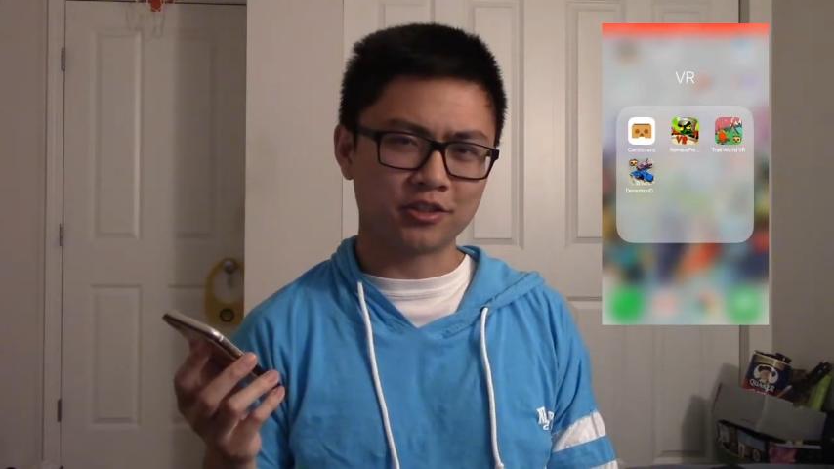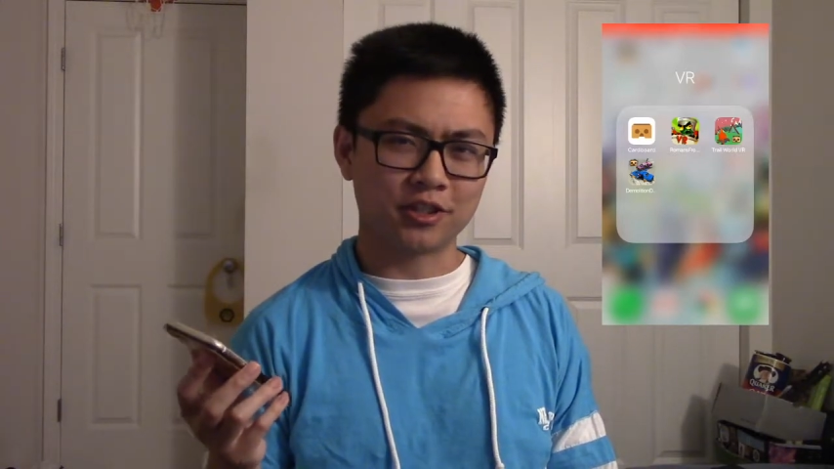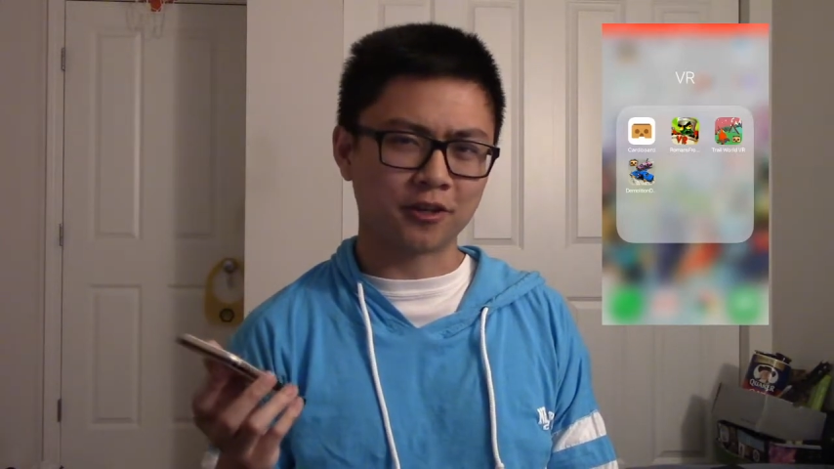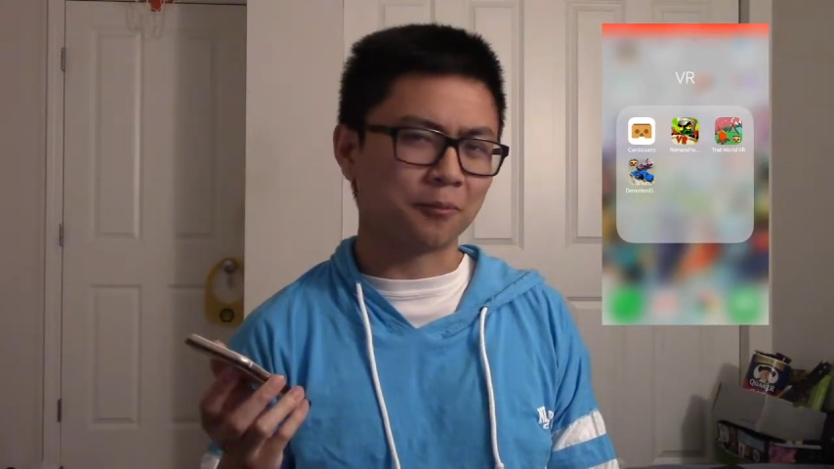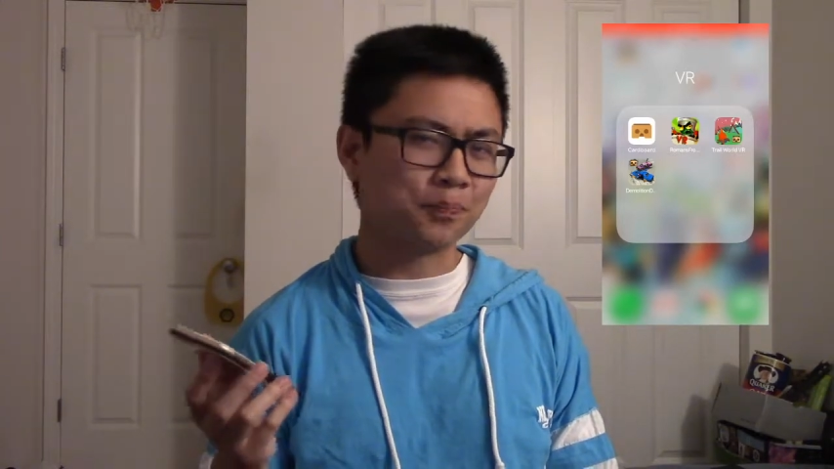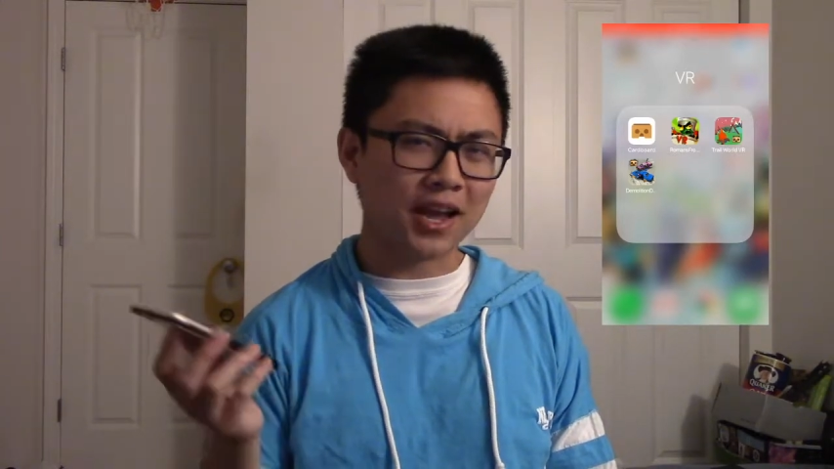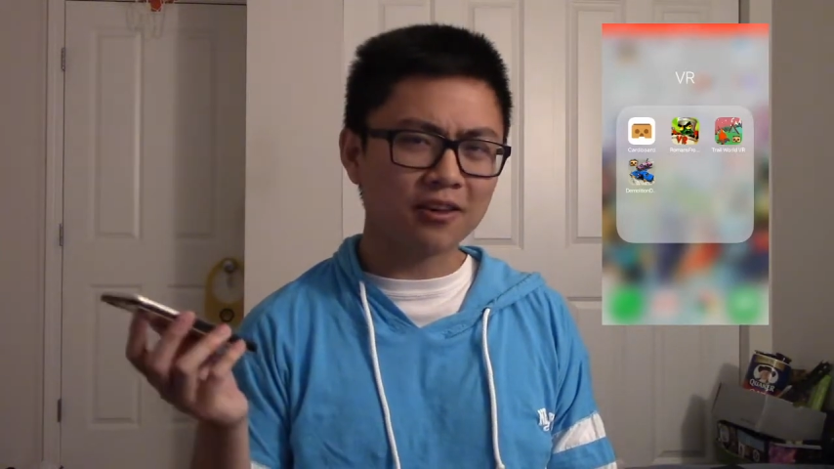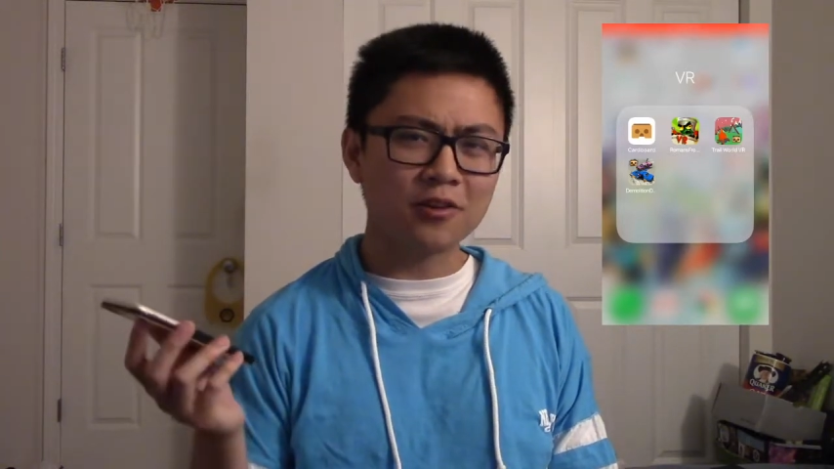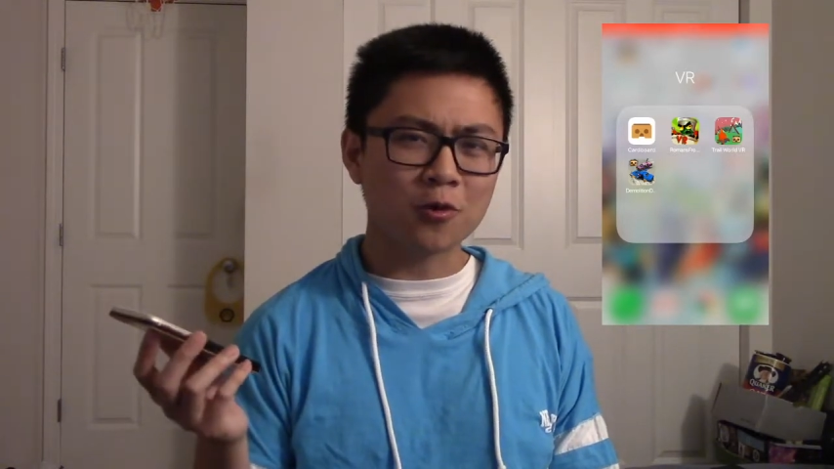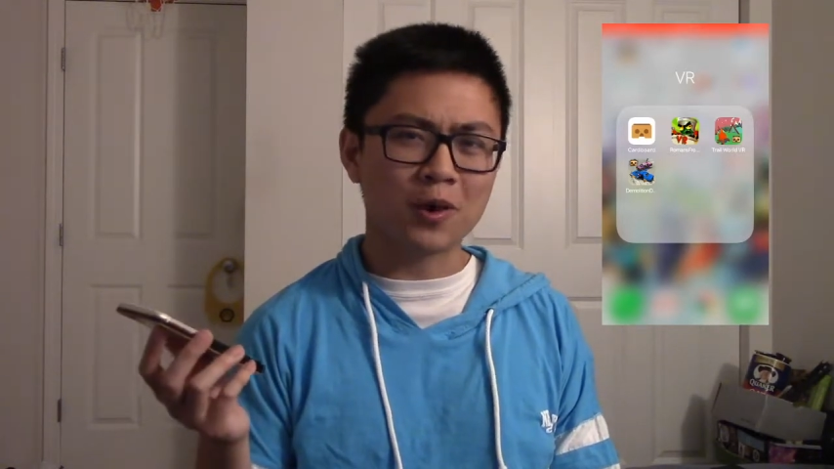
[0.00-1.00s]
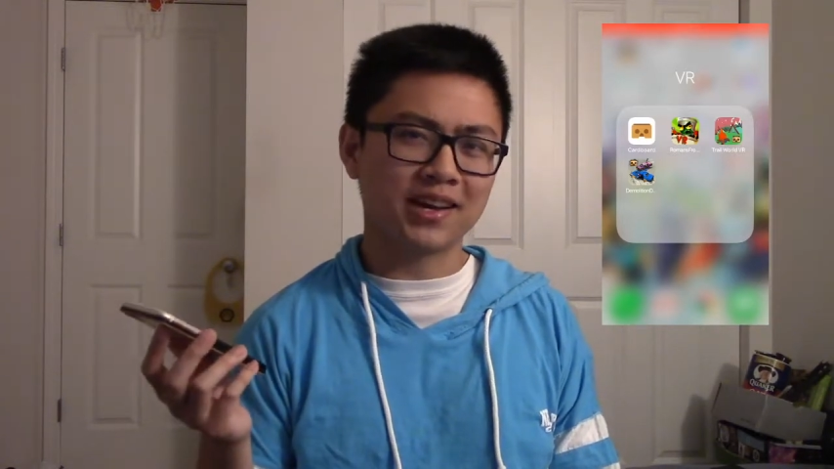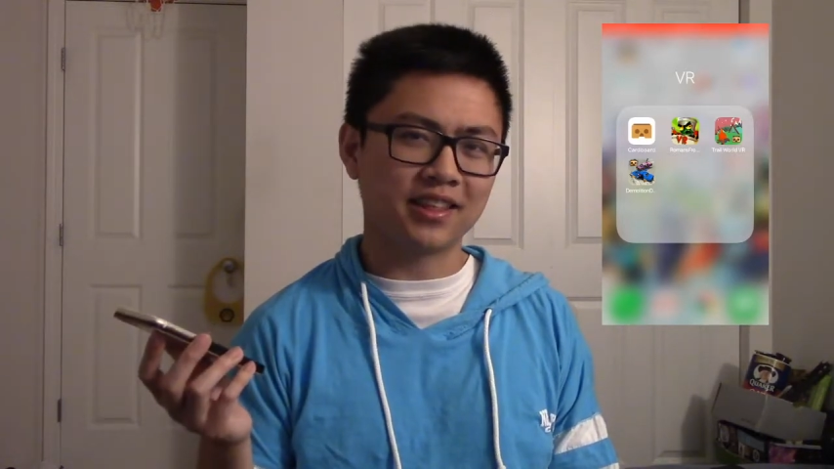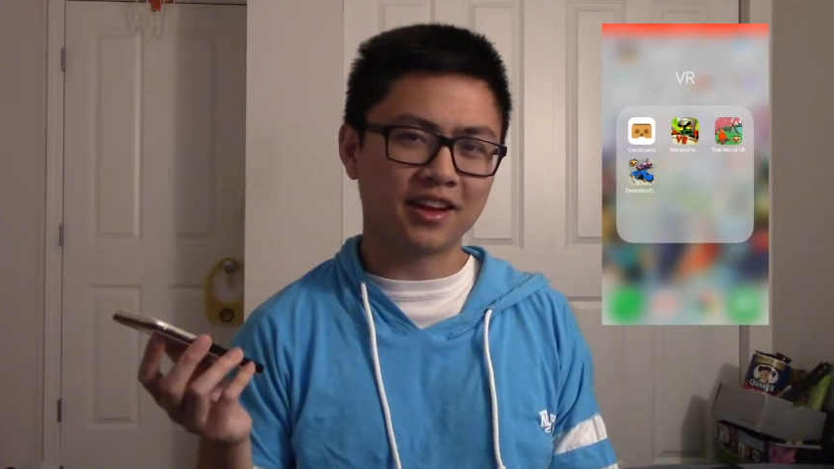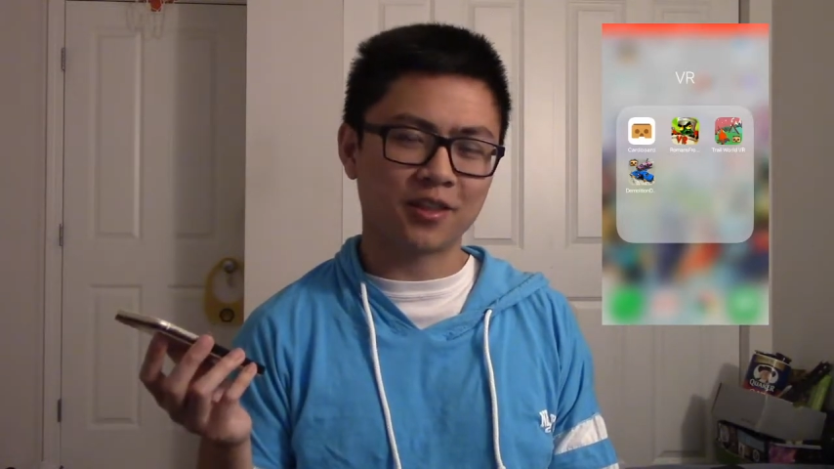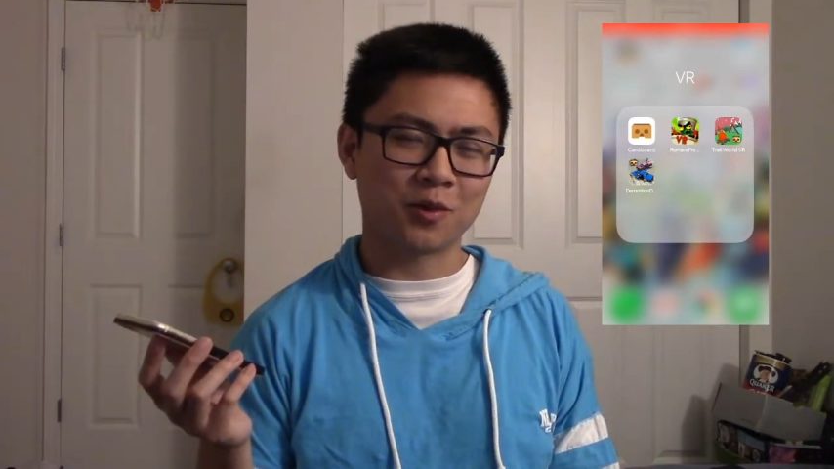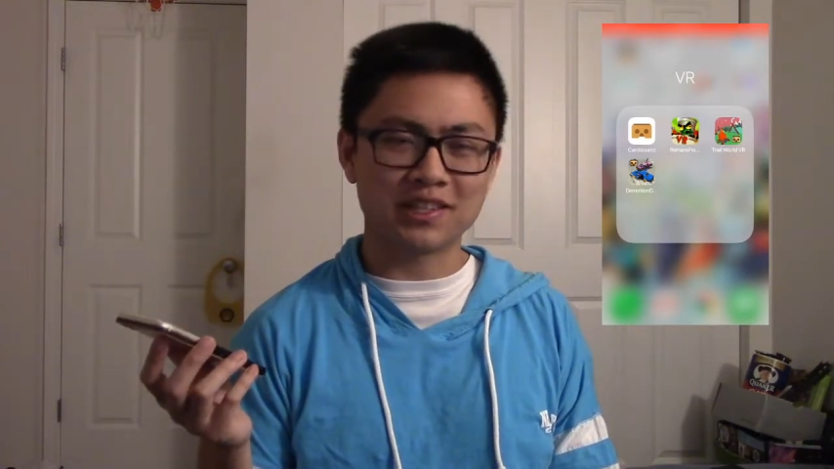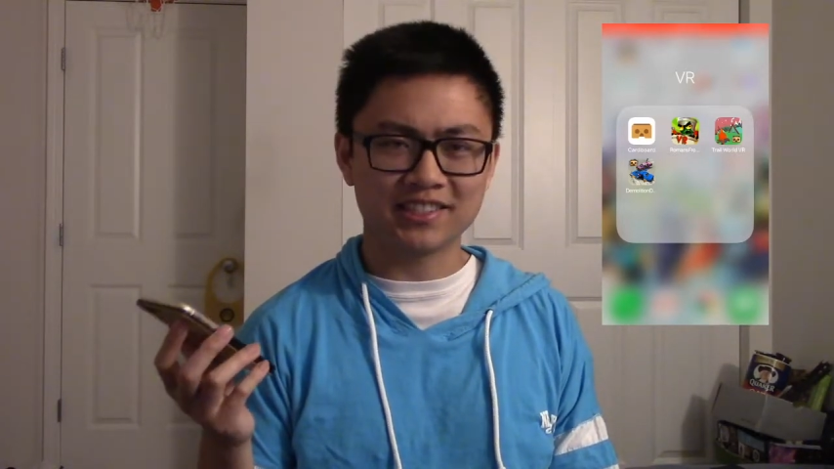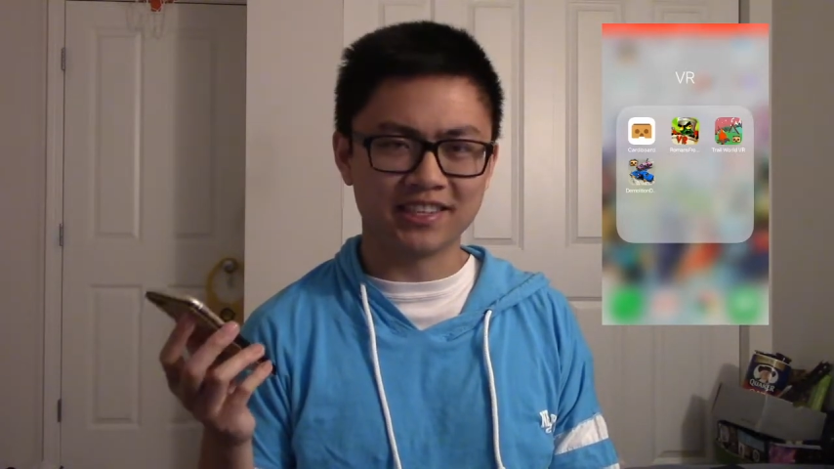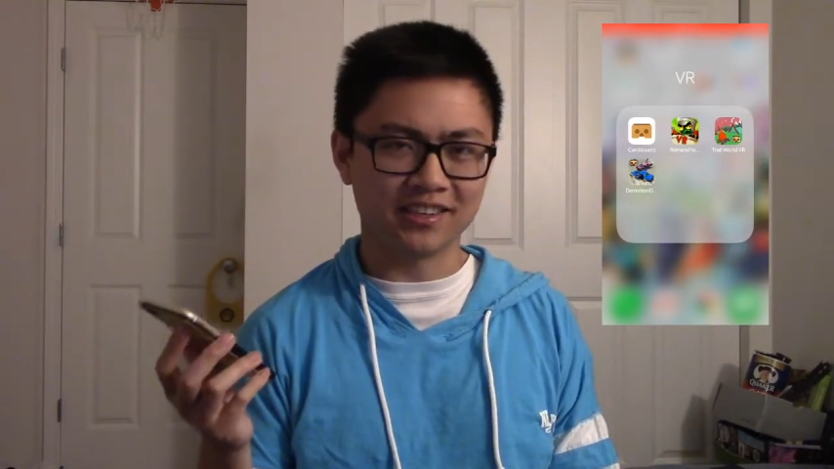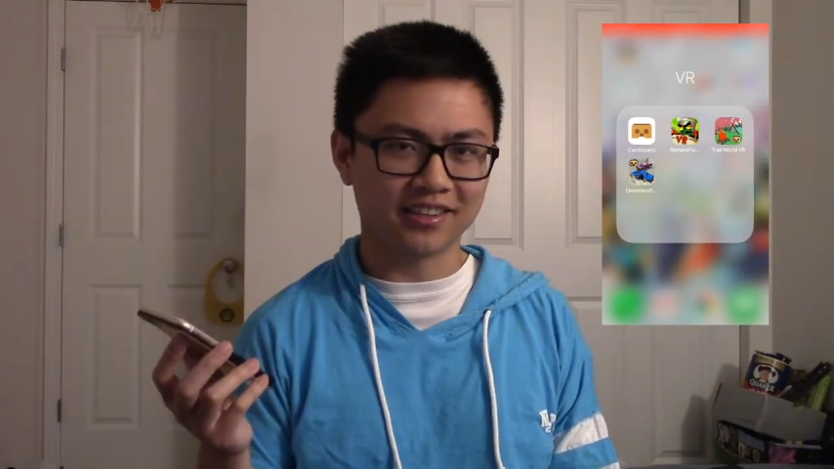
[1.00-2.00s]
so I don't know why the other ones
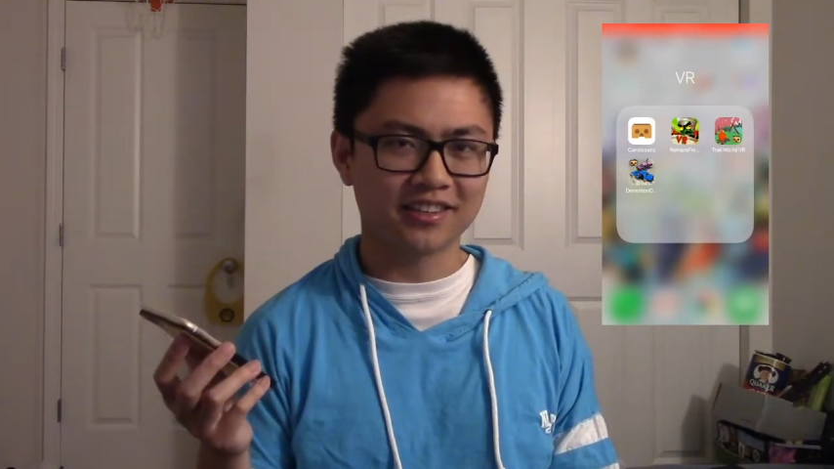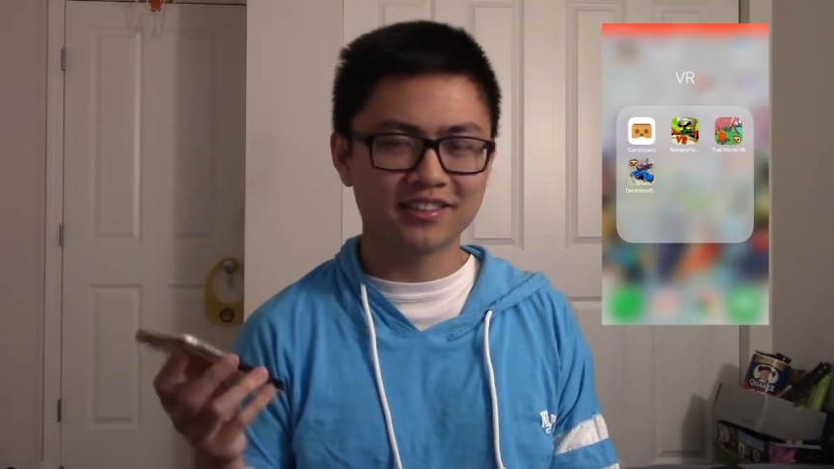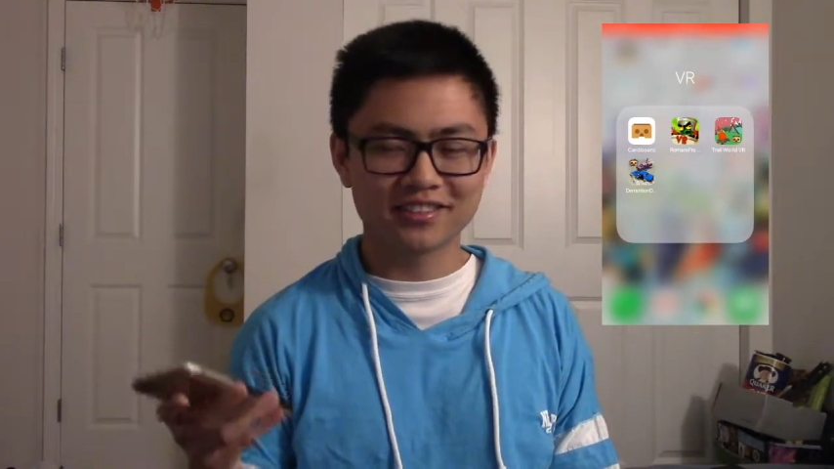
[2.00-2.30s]
didn't.